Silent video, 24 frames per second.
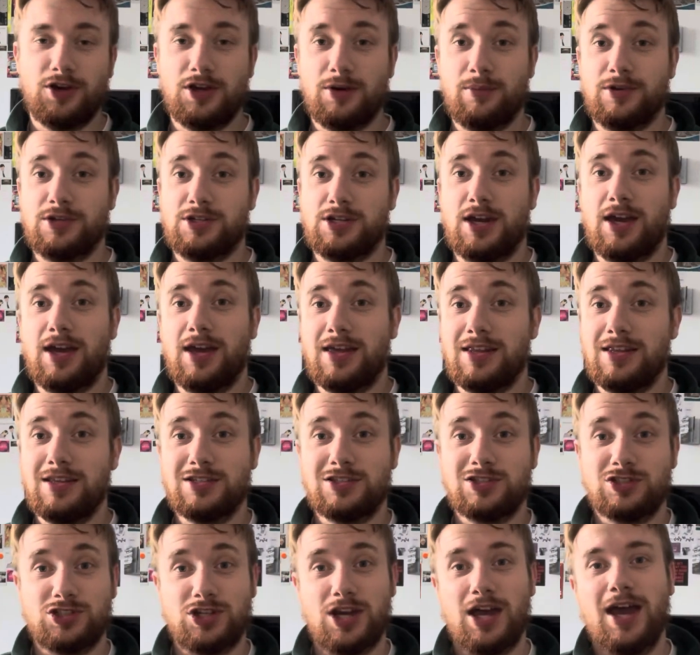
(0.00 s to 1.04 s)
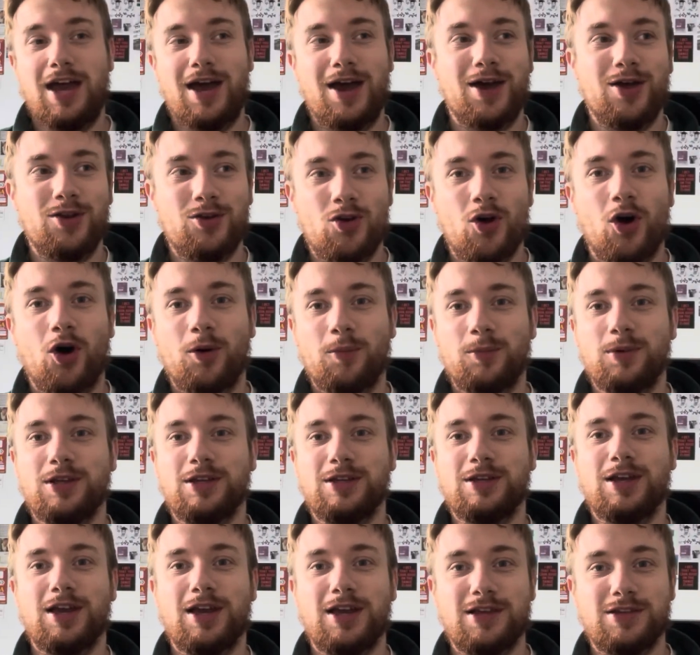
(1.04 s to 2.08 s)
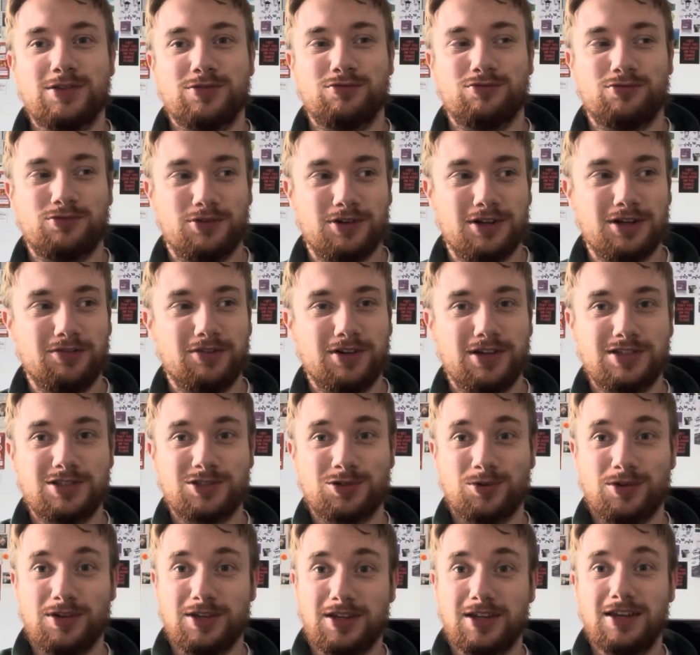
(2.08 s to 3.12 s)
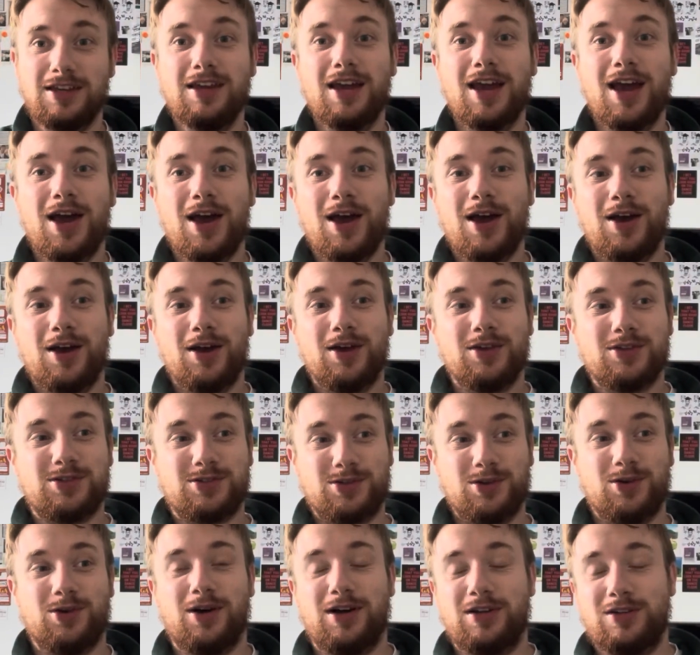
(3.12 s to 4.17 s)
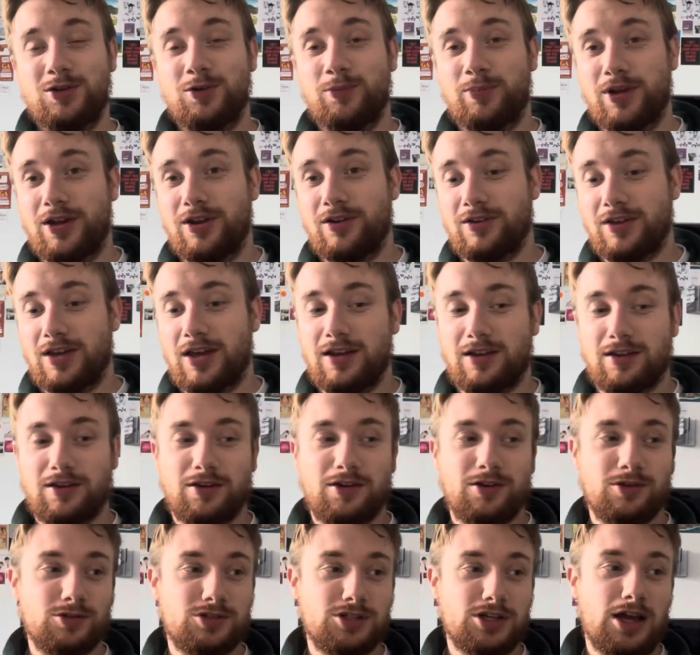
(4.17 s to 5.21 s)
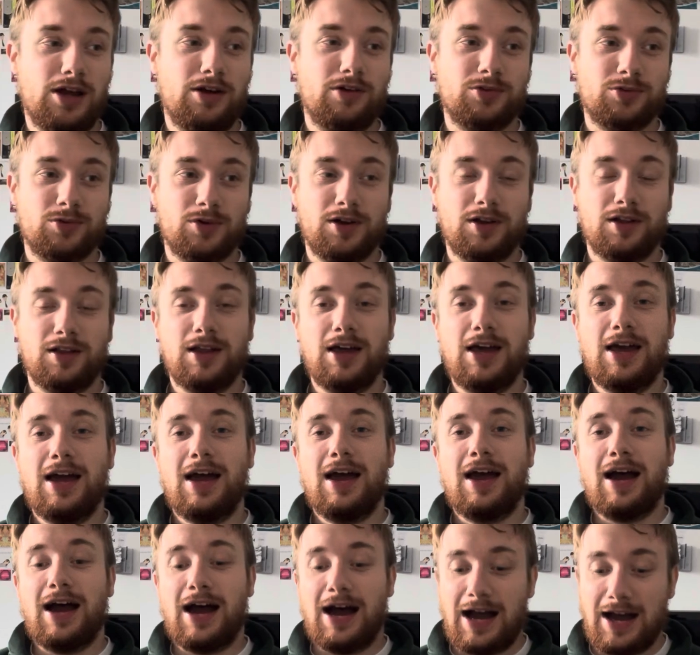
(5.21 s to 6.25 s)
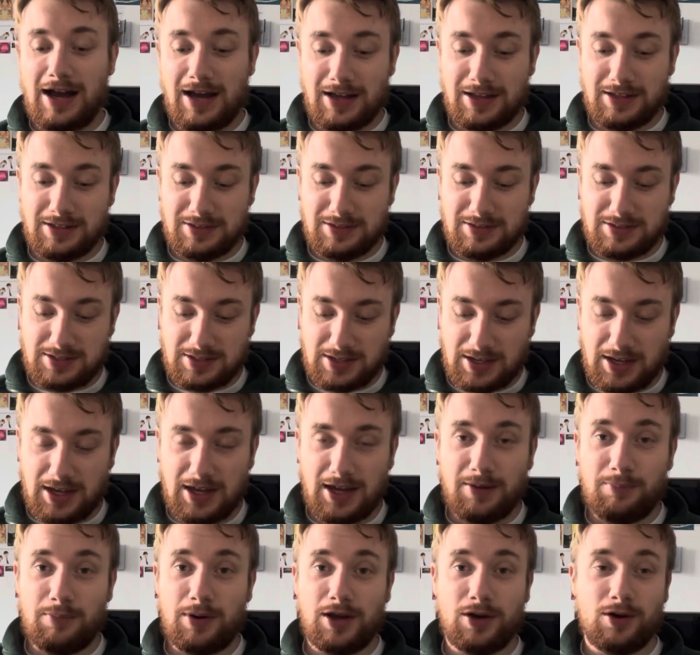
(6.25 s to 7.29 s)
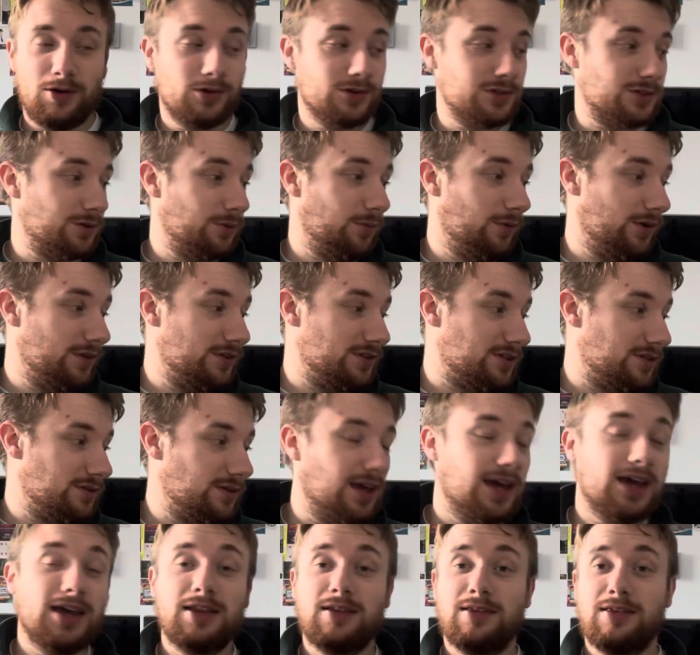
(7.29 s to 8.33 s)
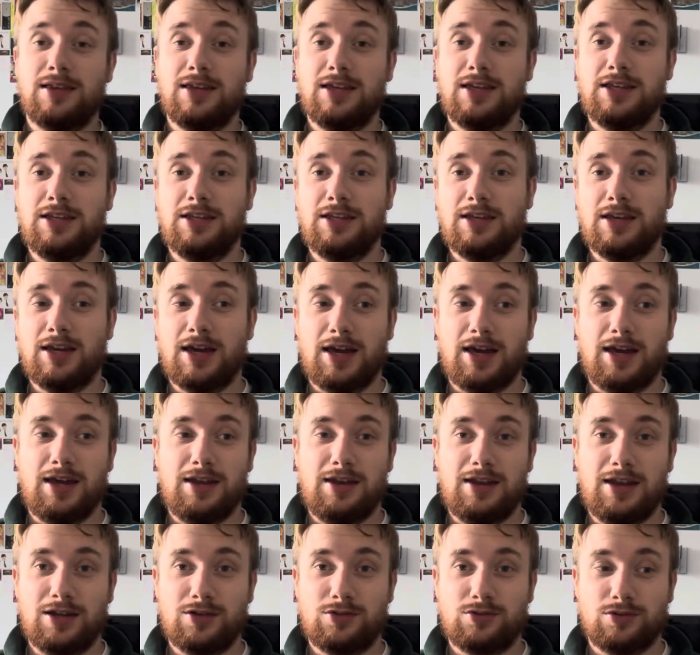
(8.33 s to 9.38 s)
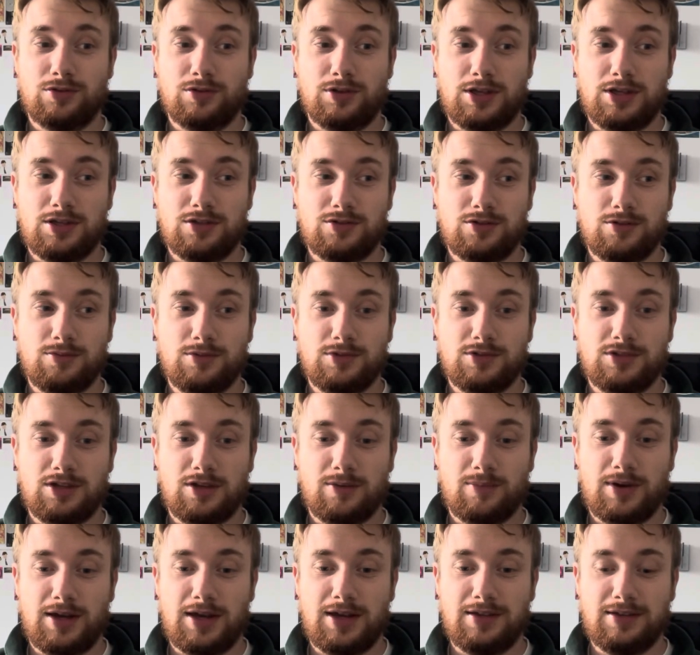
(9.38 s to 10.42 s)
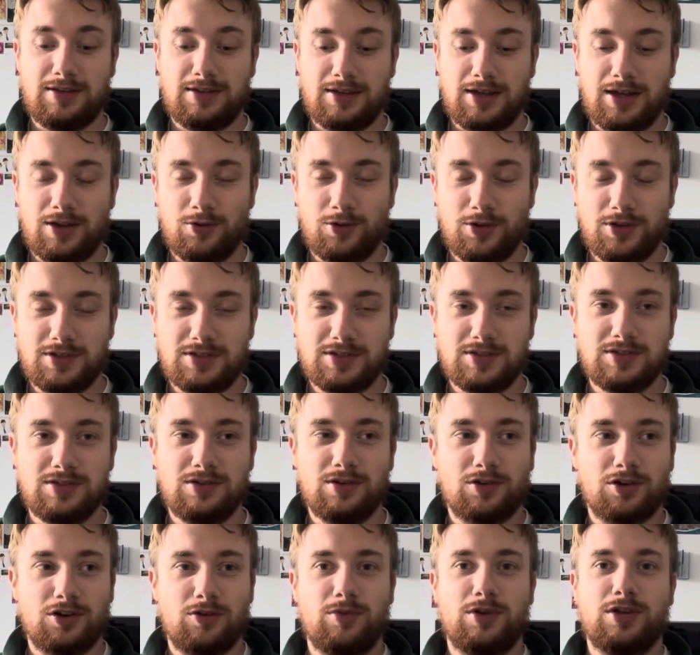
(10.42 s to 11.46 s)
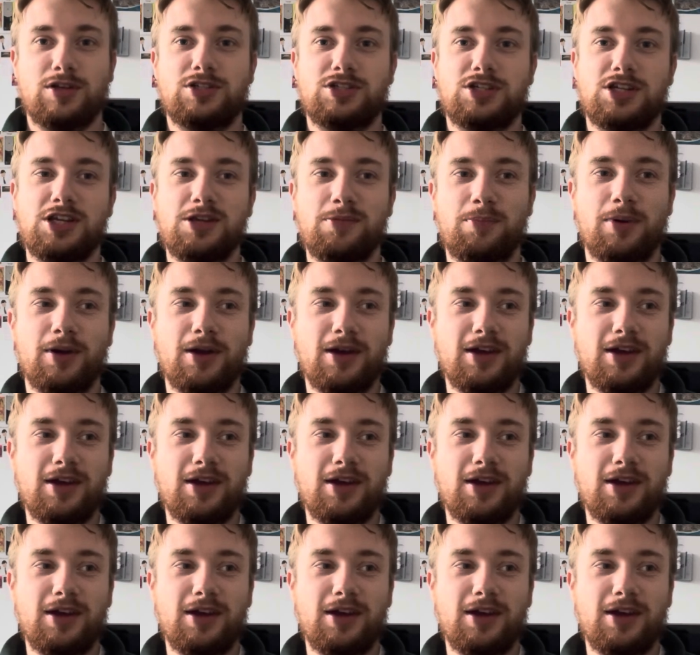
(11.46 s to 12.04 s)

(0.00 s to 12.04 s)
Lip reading: in my chair. This chair normally is really, really squeaky, so I do plan on getting a new chair as well. And I also want to get the Natural History Museum, and I know this is not going to be a cheap